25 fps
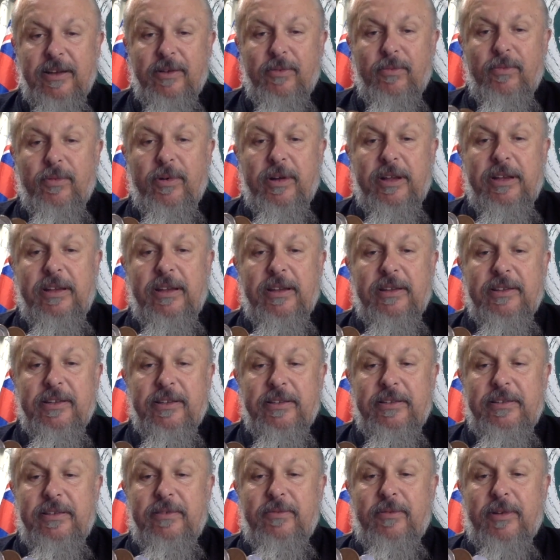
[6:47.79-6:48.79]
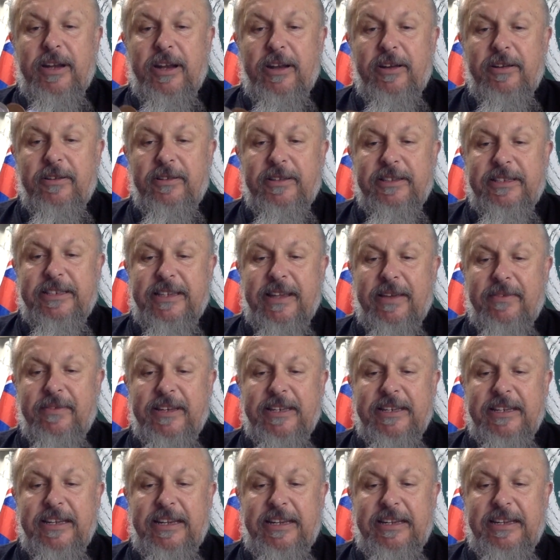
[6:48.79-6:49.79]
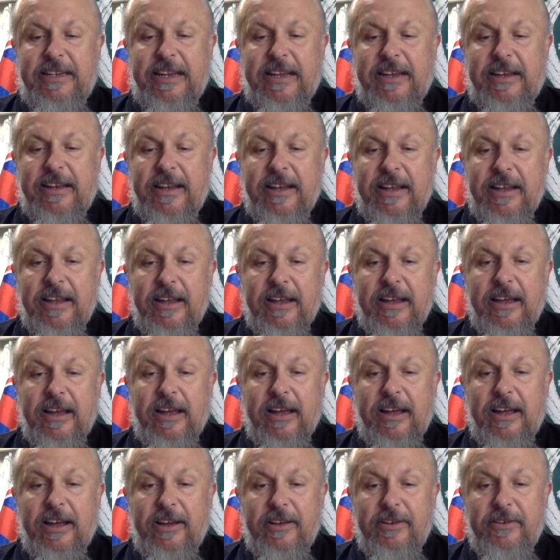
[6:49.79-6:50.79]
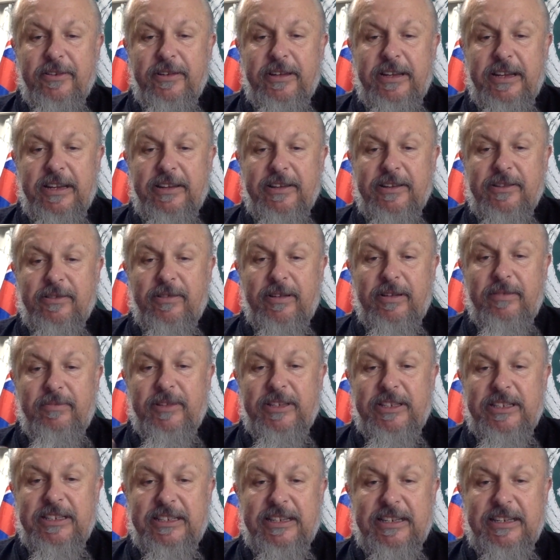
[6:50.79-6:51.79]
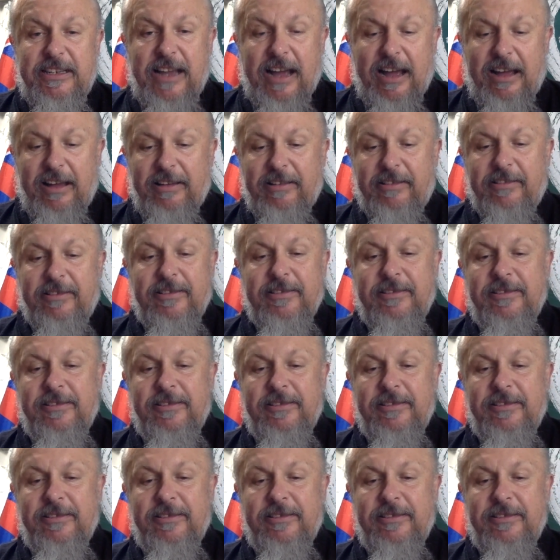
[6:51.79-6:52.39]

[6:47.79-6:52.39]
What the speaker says: 117 yen. 100 yen coin, which is a dollar.